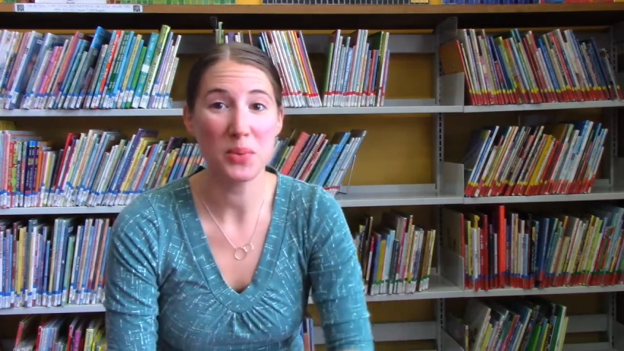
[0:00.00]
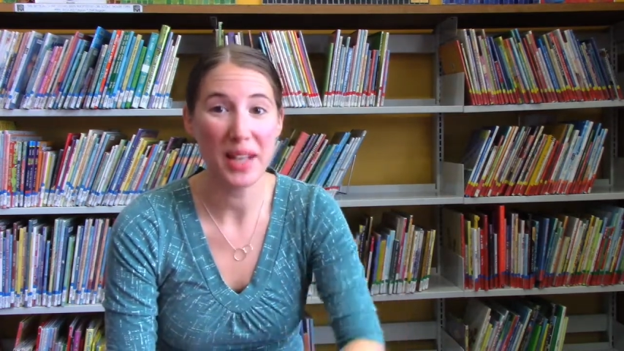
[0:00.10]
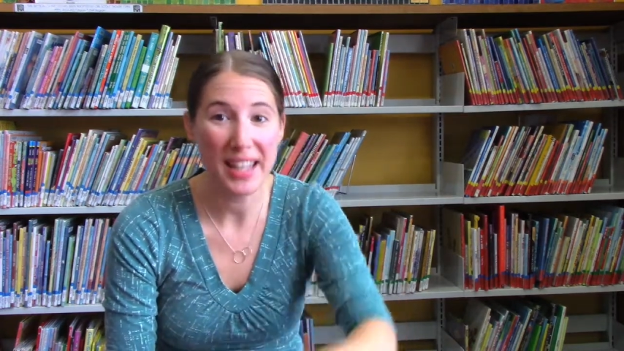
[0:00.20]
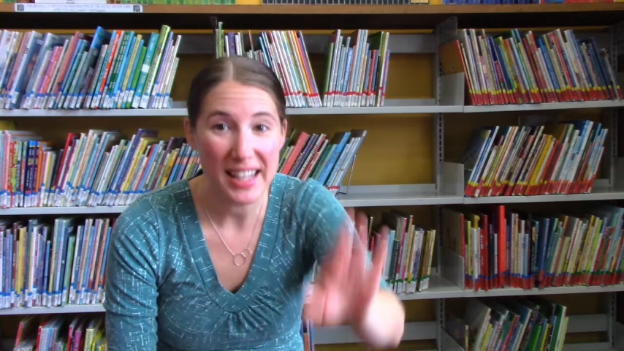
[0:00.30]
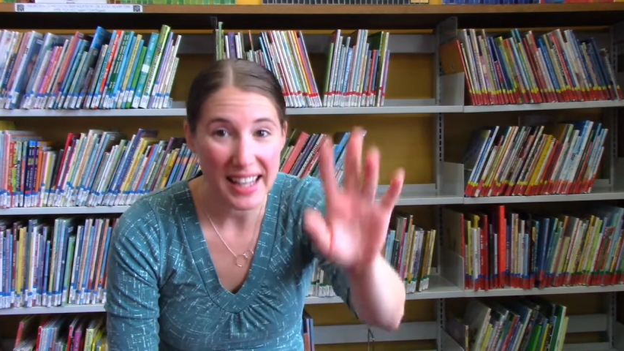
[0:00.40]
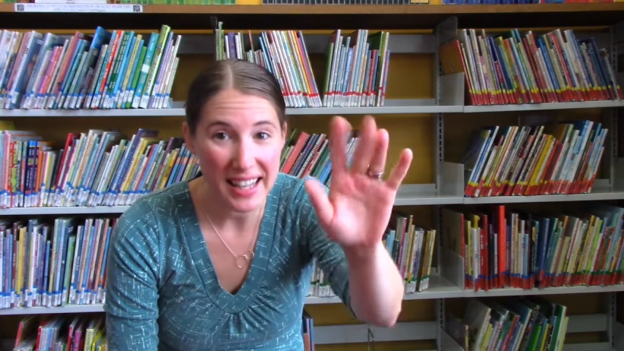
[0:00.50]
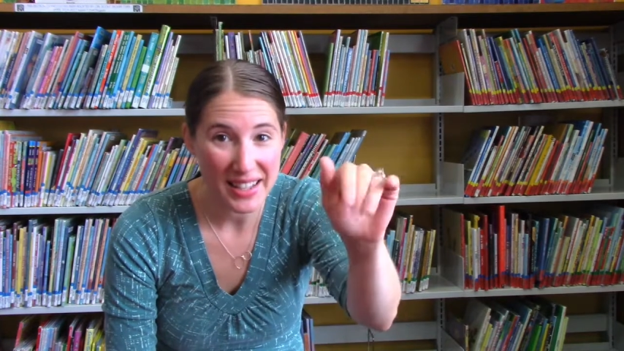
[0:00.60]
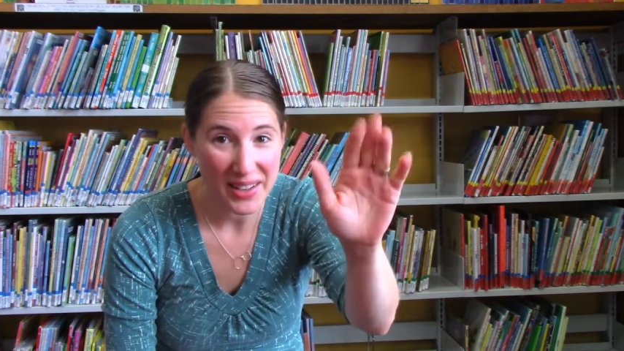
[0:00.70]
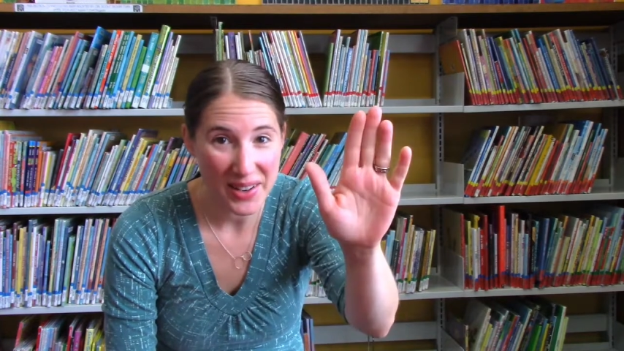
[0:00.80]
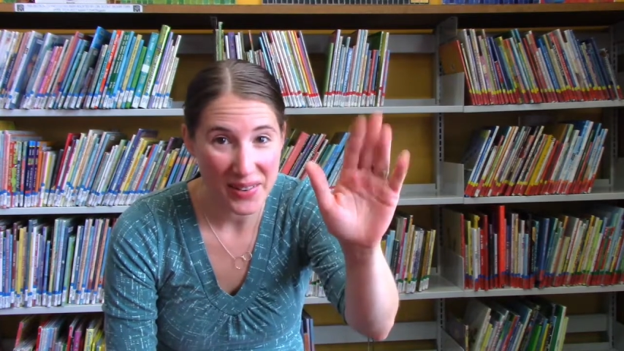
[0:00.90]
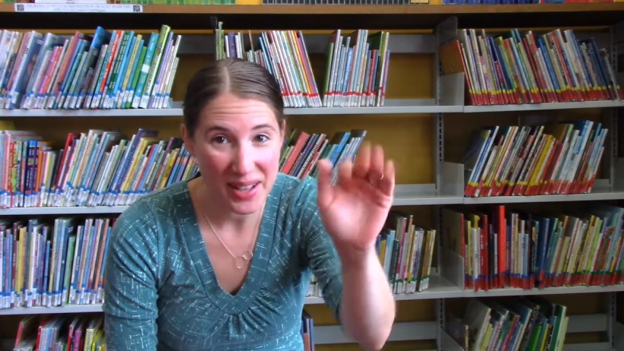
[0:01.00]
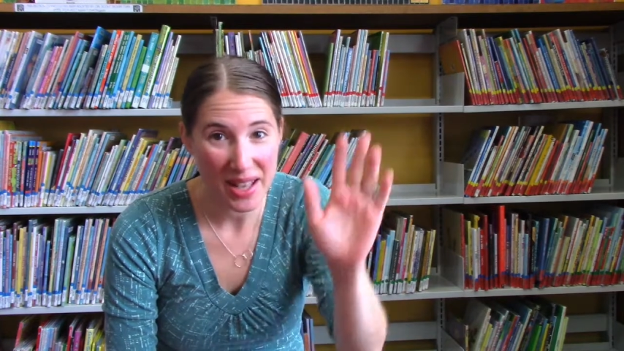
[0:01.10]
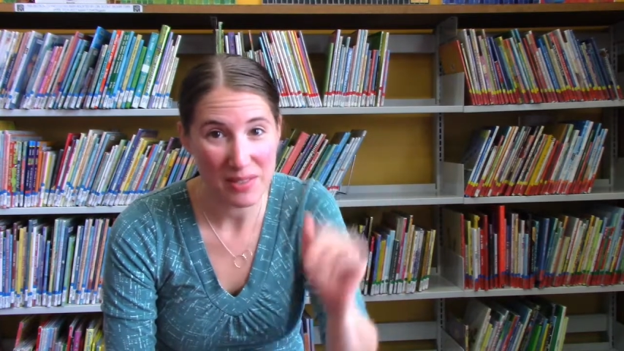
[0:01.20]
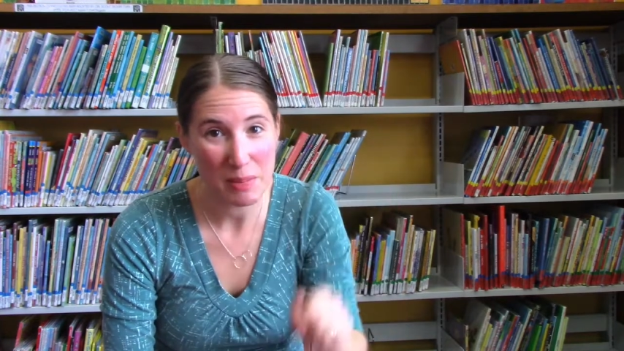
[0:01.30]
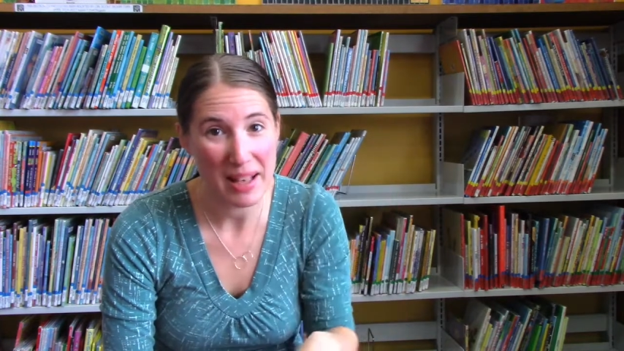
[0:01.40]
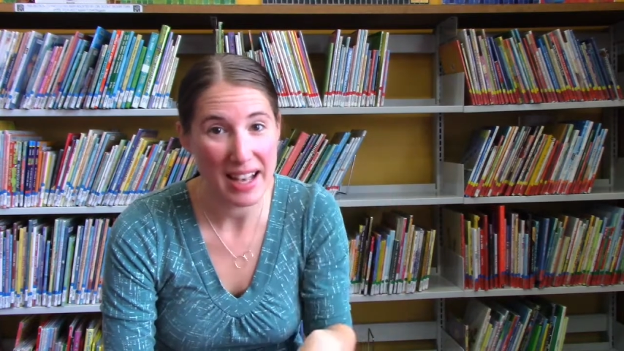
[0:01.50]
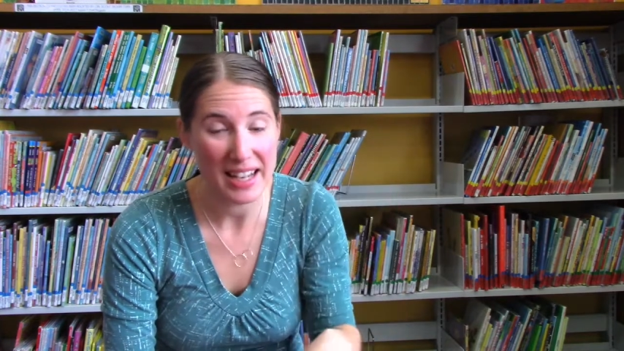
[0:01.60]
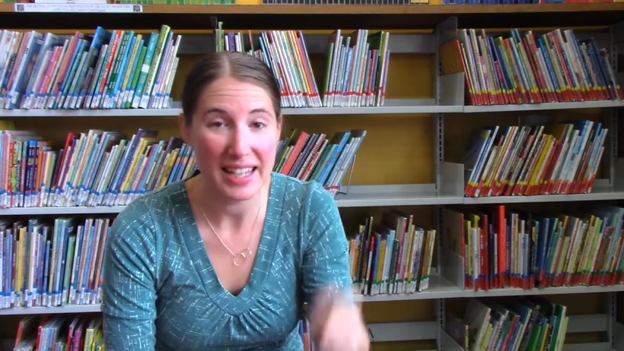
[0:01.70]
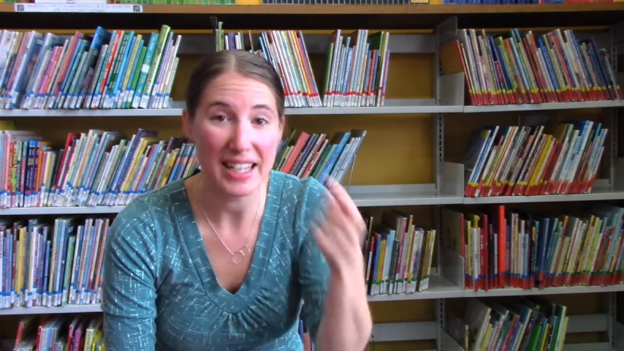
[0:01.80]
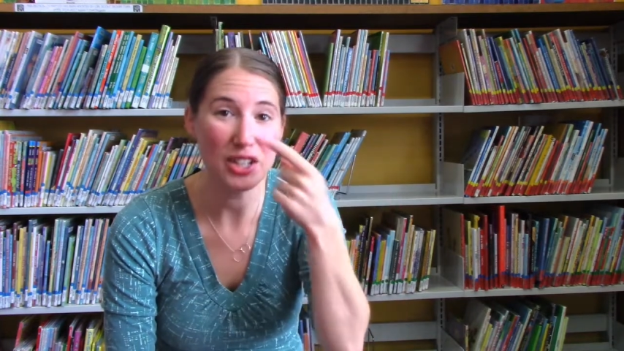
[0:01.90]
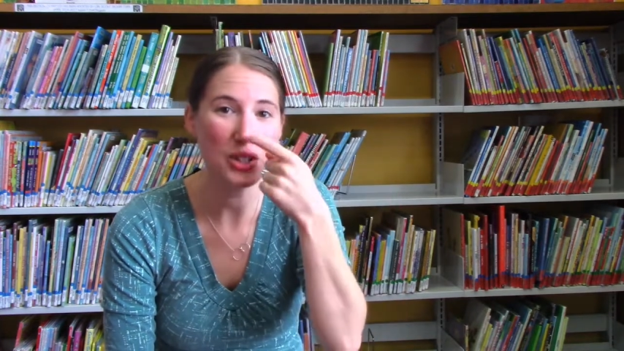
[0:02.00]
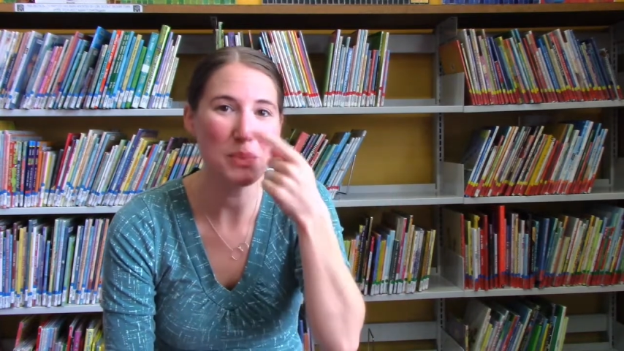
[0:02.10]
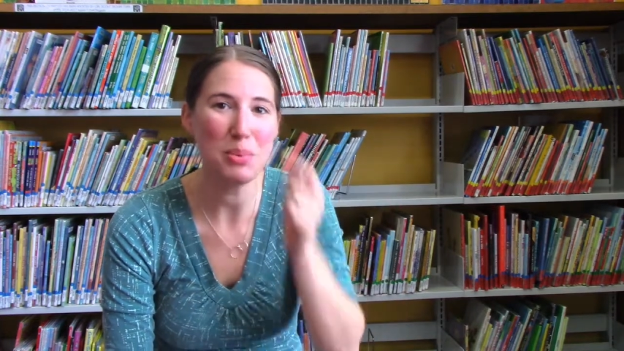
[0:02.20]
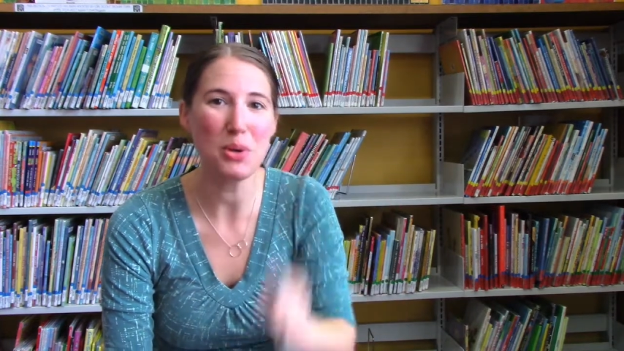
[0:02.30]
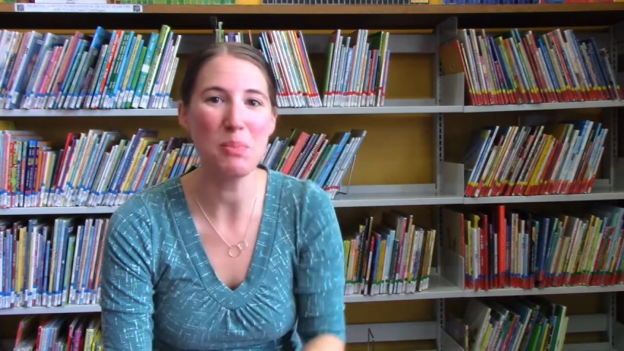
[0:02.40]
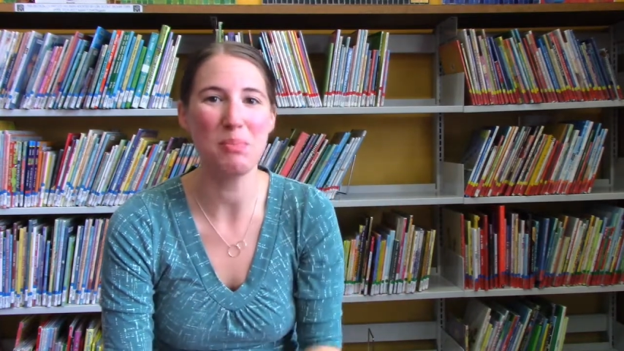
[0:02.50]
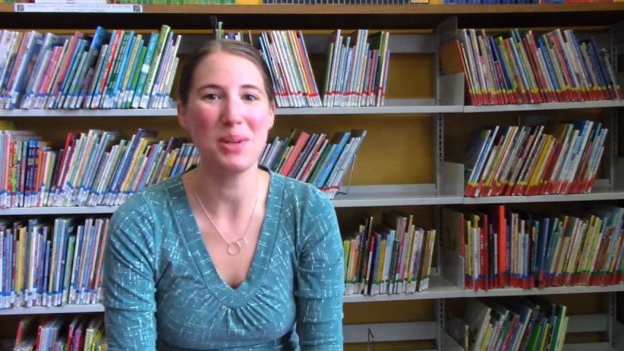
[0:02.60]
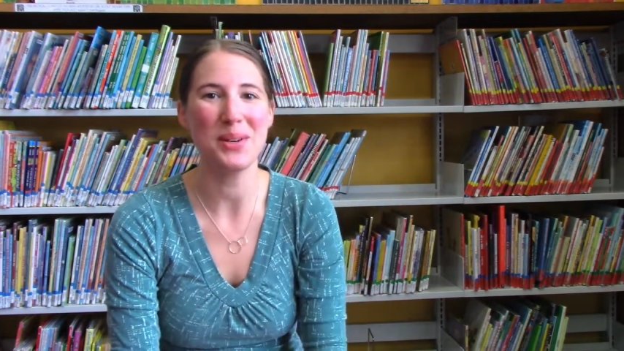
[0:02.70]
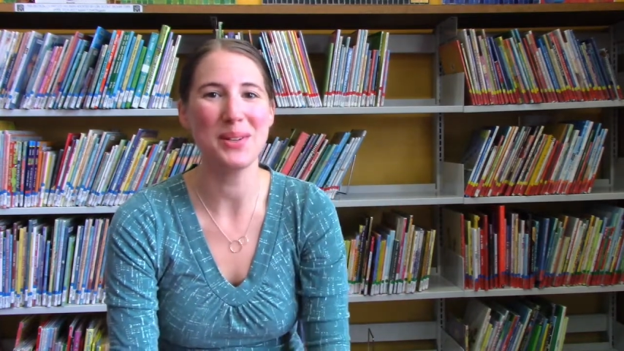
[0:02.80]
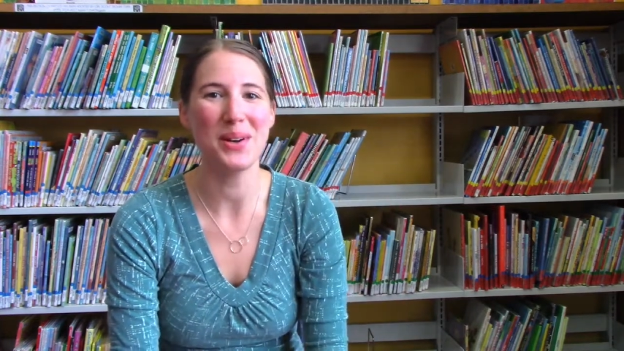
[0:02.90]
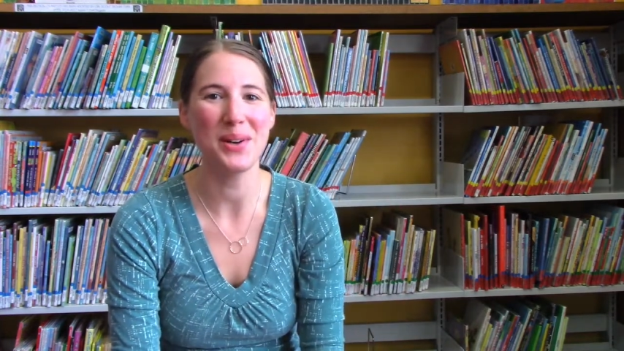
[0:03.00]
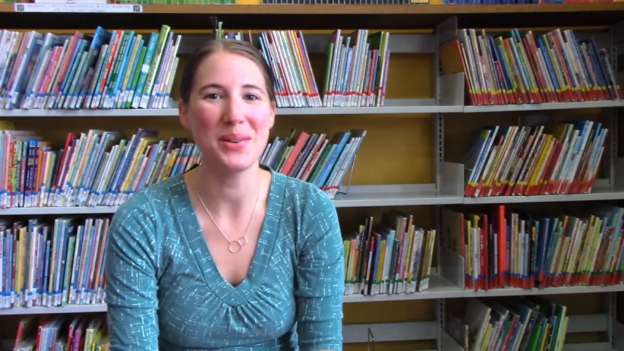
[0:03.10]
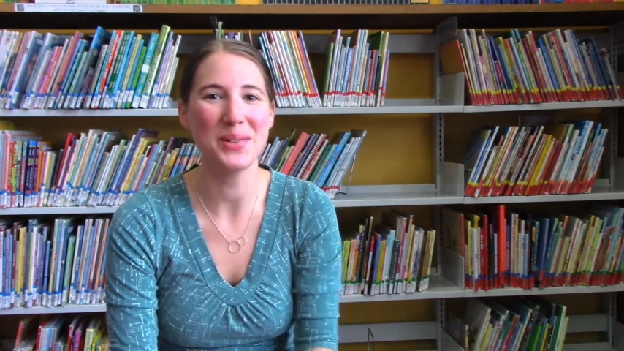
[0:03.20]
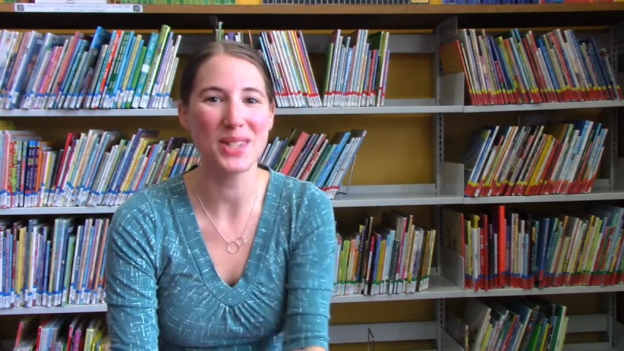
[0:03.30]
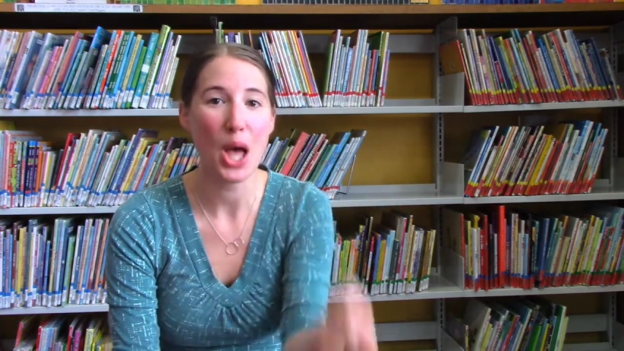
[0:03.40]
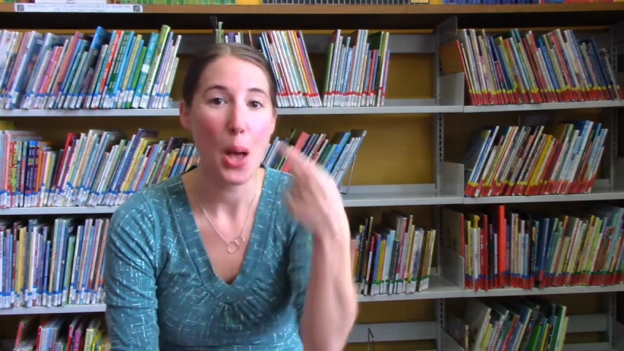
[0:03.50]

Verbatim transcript: Well, hello everybody, can you boop your nose?